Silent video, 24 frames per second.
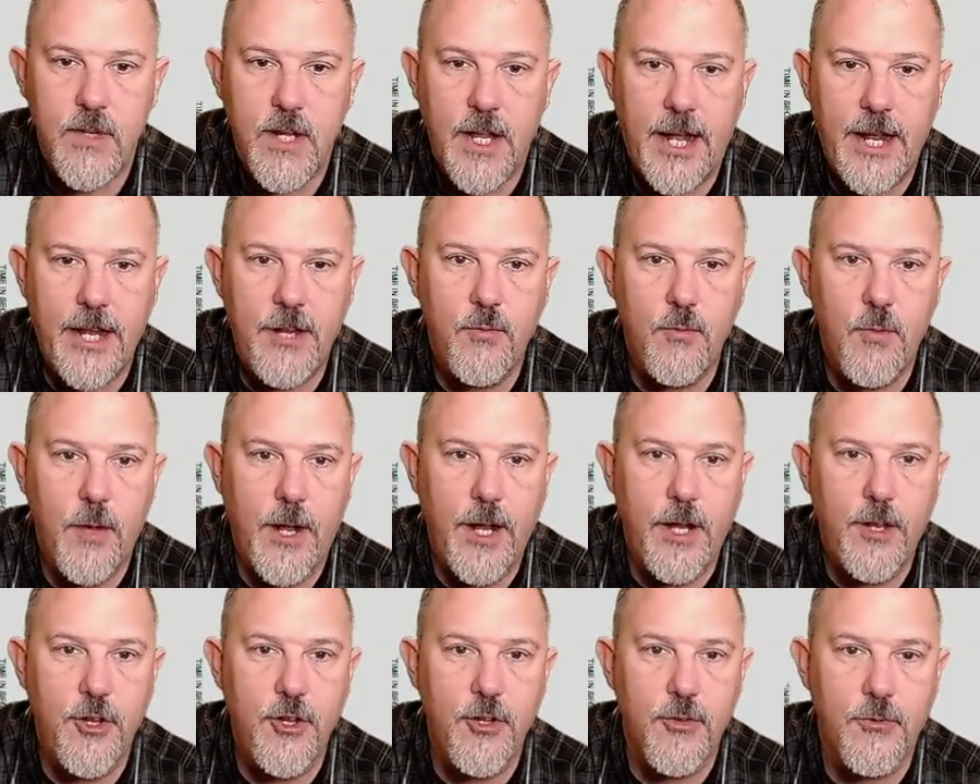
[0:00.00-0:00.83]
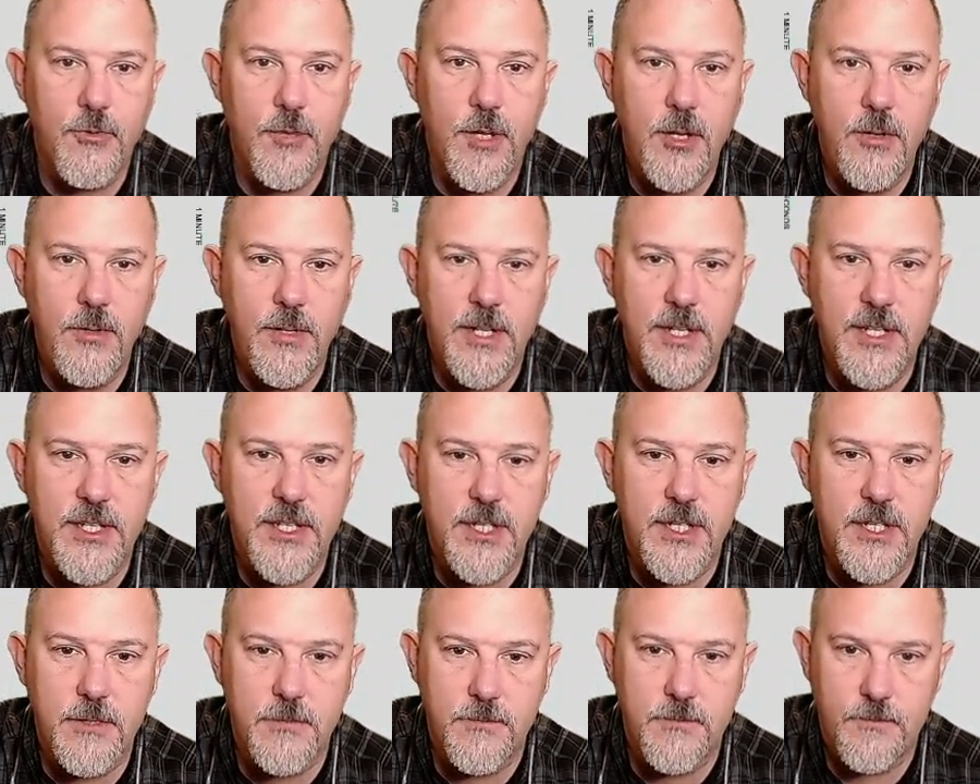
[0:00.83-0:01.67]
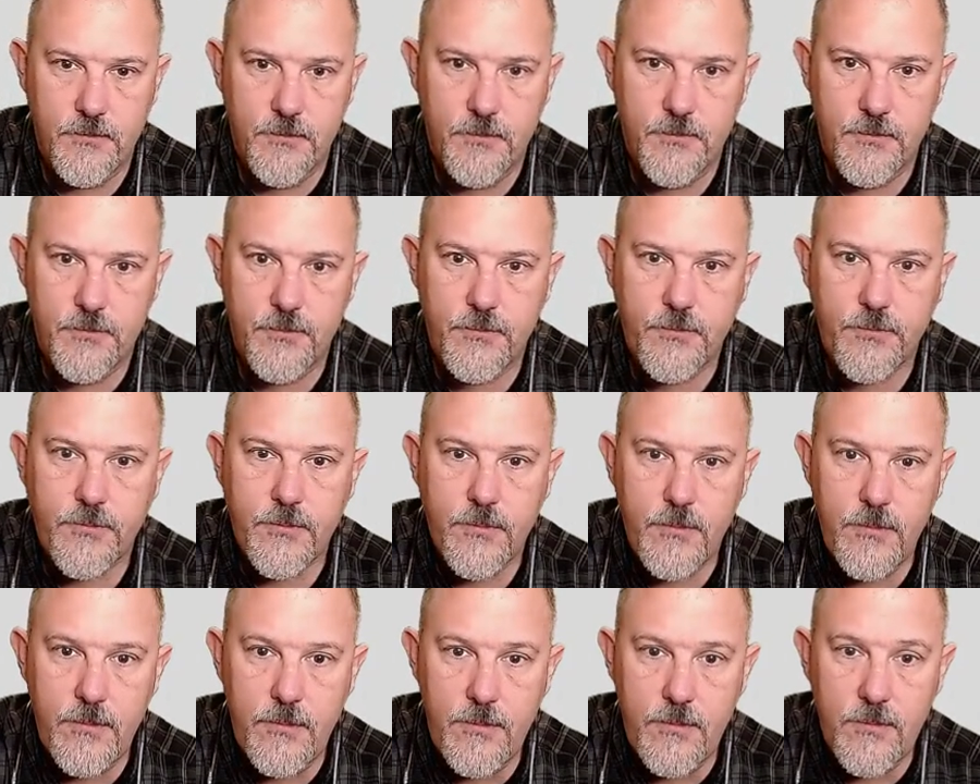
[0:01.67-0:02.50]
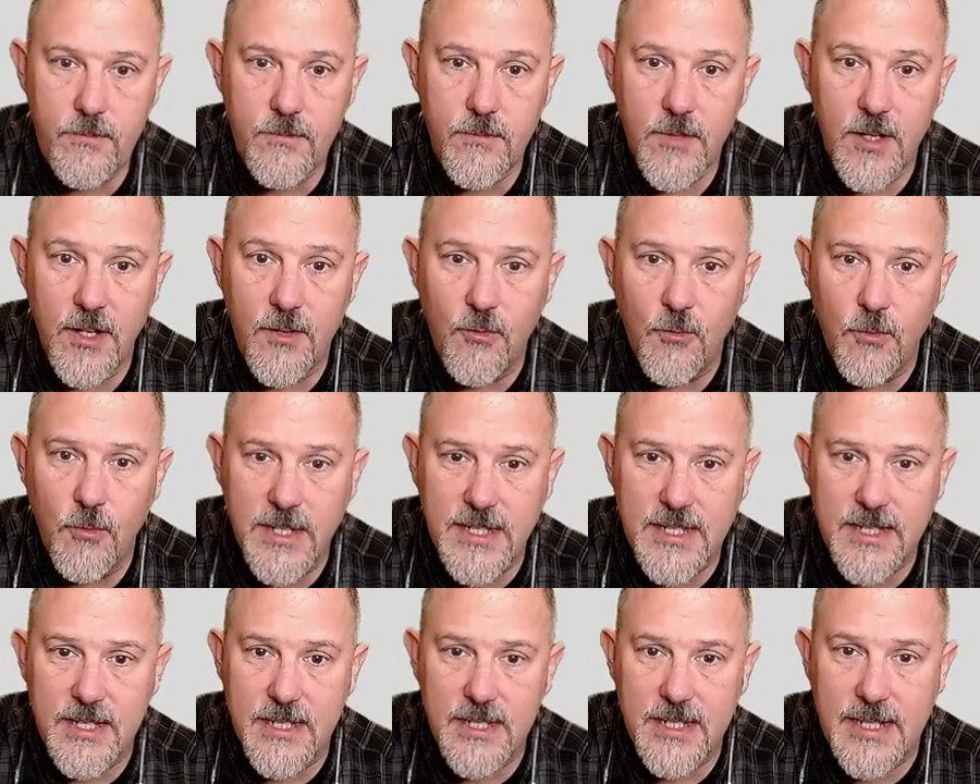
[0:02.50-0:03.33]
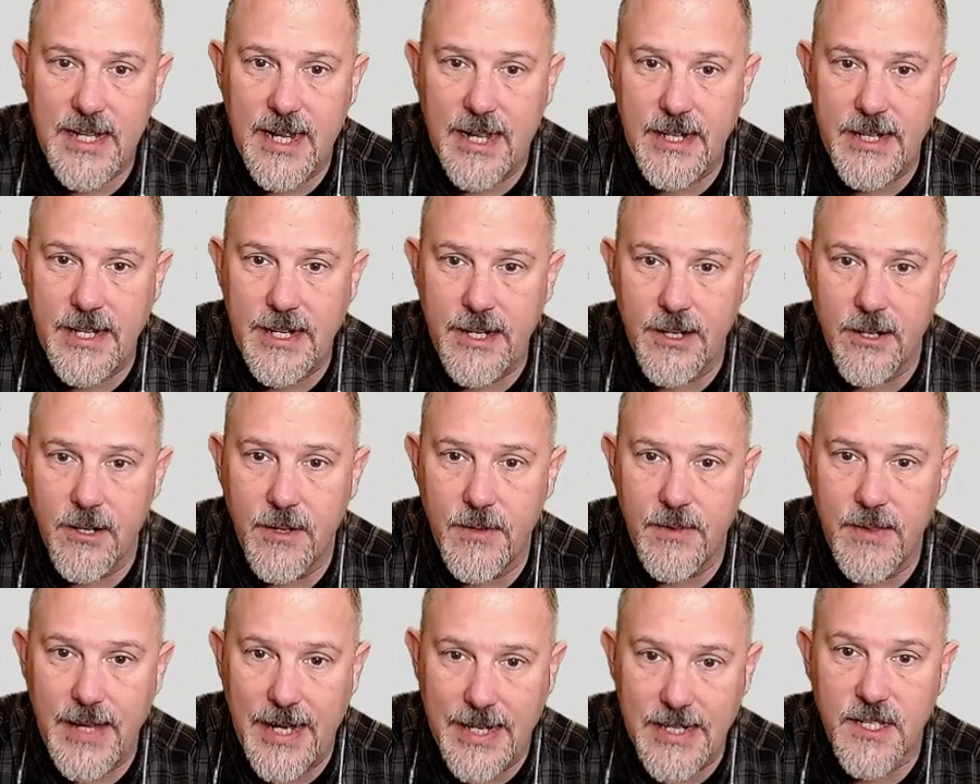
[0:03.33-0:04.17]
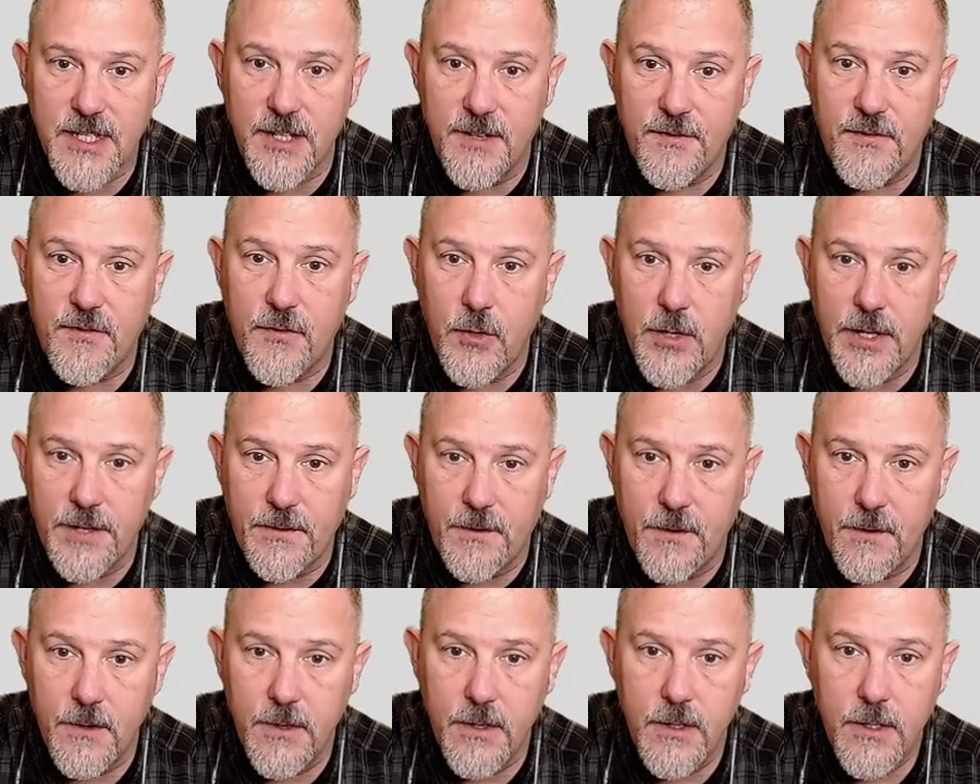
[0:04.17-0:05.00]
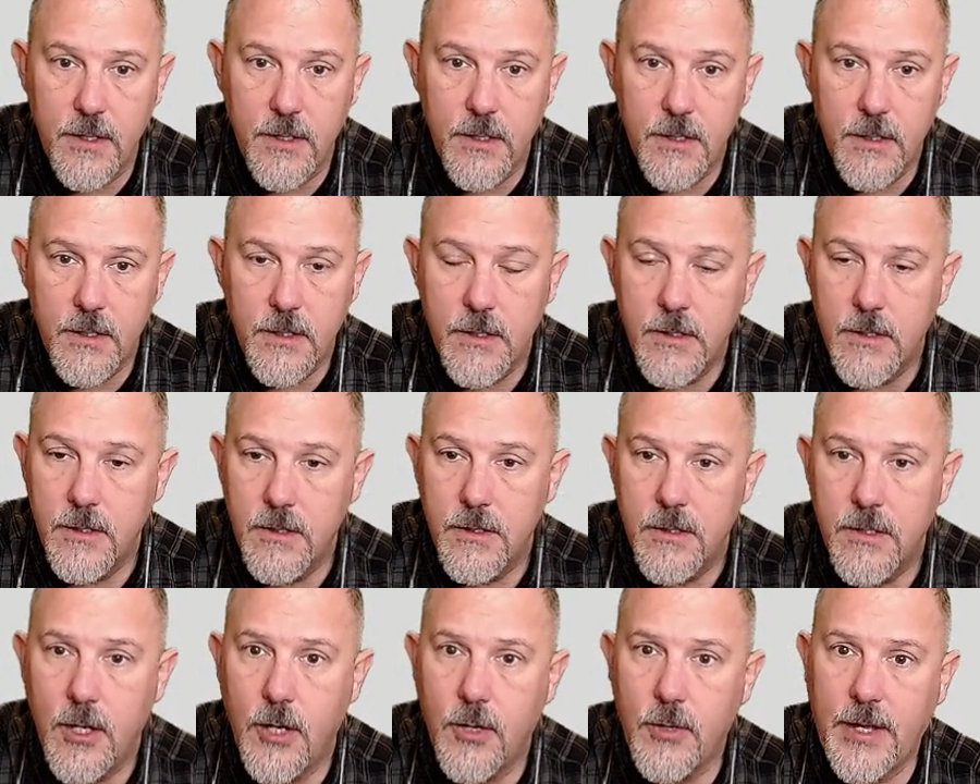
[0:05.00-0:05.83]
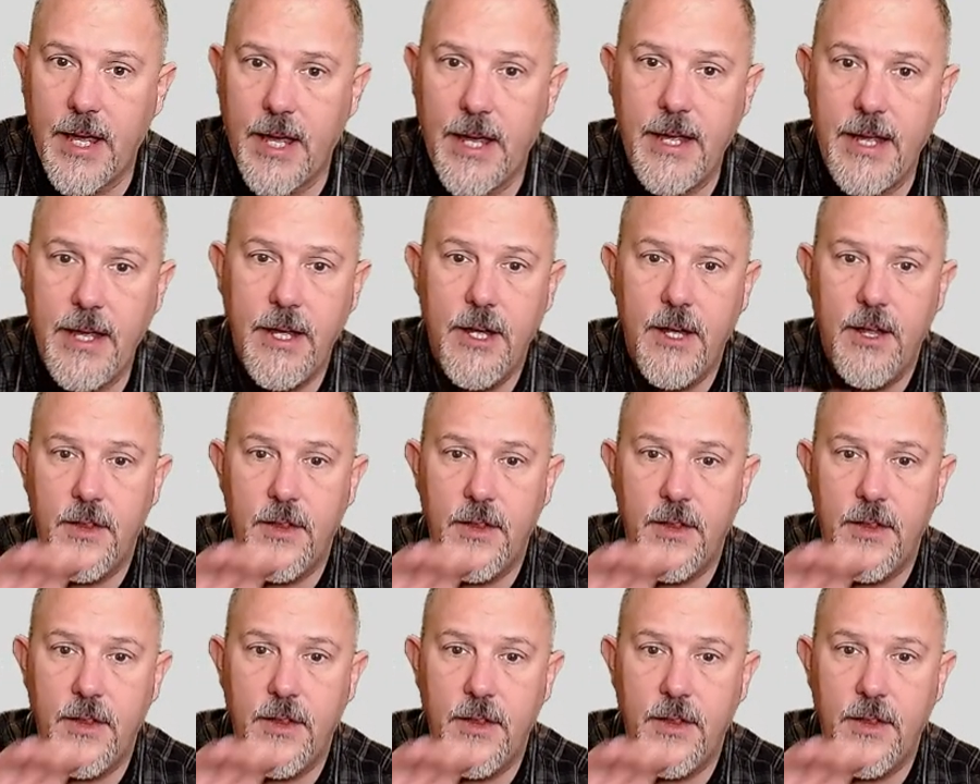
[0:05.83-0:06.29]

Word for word: And, and you'll notice, what's this down here? That's a foot, okay?